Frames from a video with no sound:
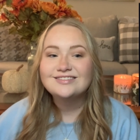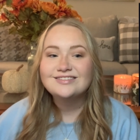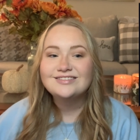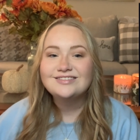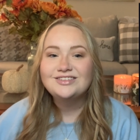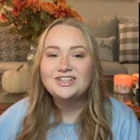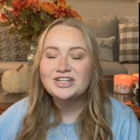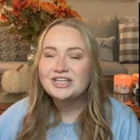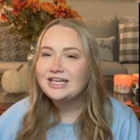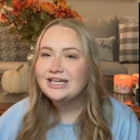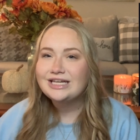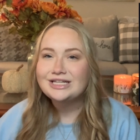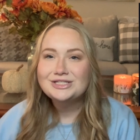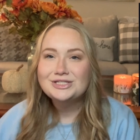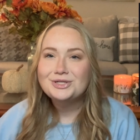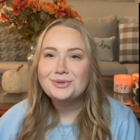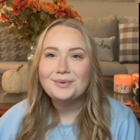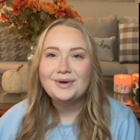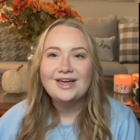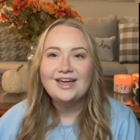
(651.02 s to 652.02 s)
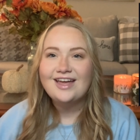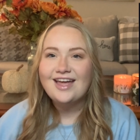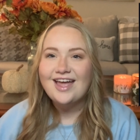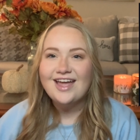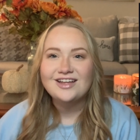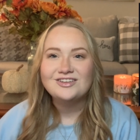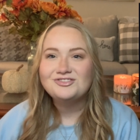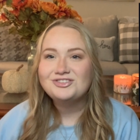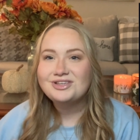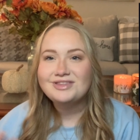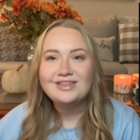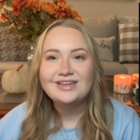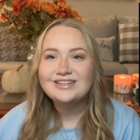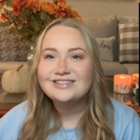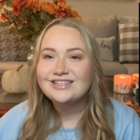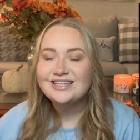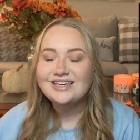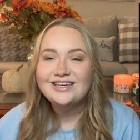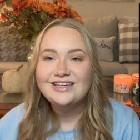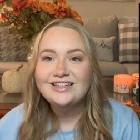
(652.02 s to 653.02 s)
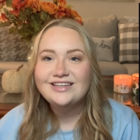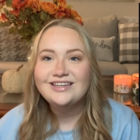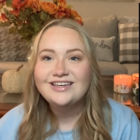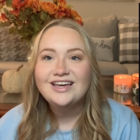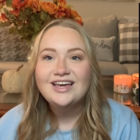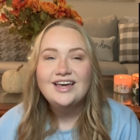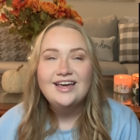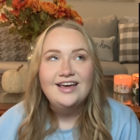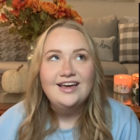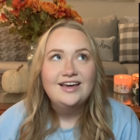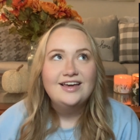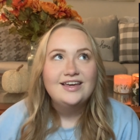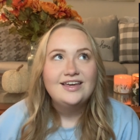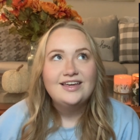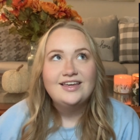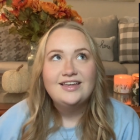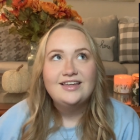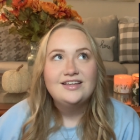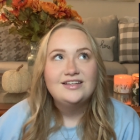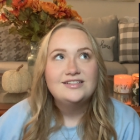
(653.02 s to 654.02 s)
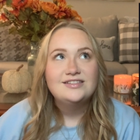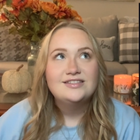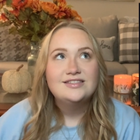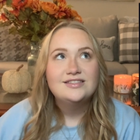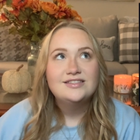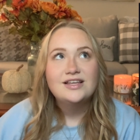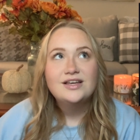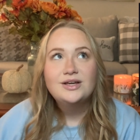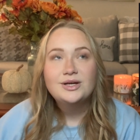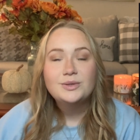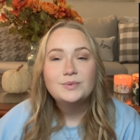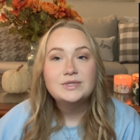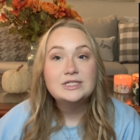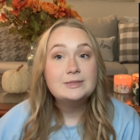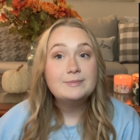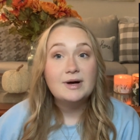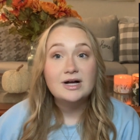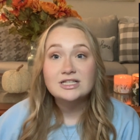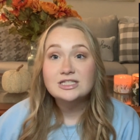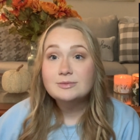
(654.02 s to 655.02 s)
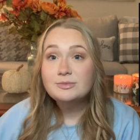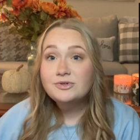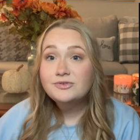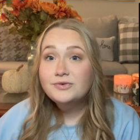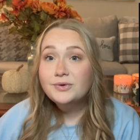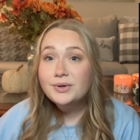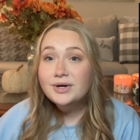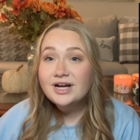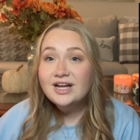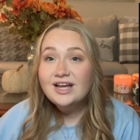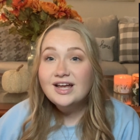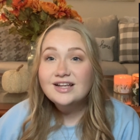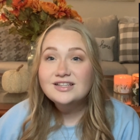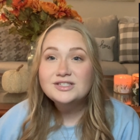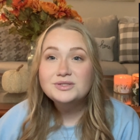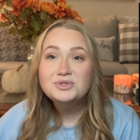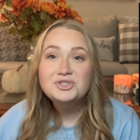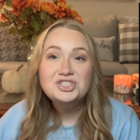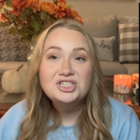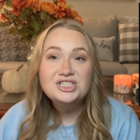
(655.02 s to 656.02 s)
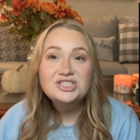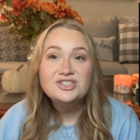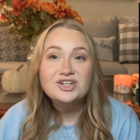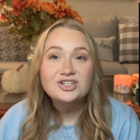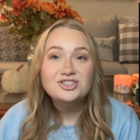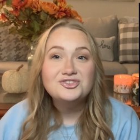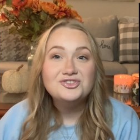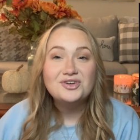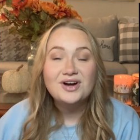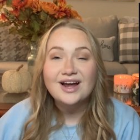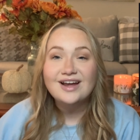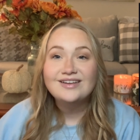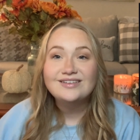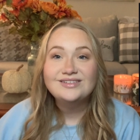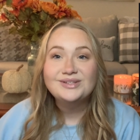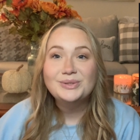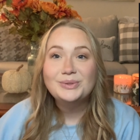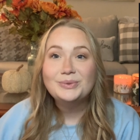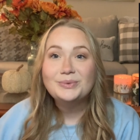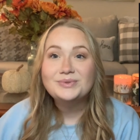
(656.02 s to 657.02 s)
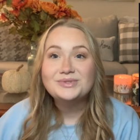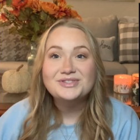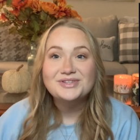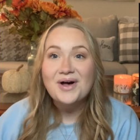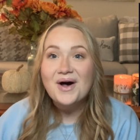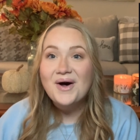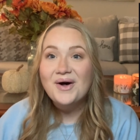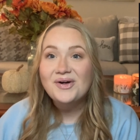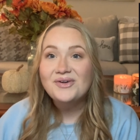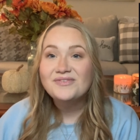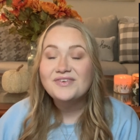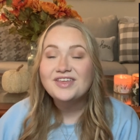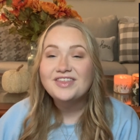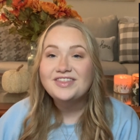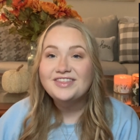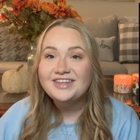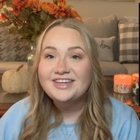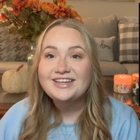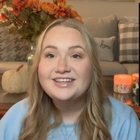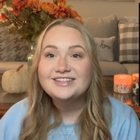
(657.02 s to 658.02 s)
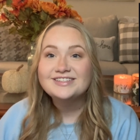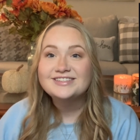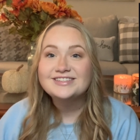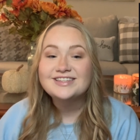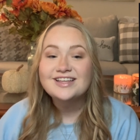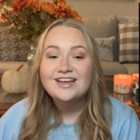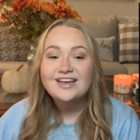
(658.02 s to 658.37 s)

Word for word: looking into it, and she thinks he is responsible for it, and so she starts trying to solve these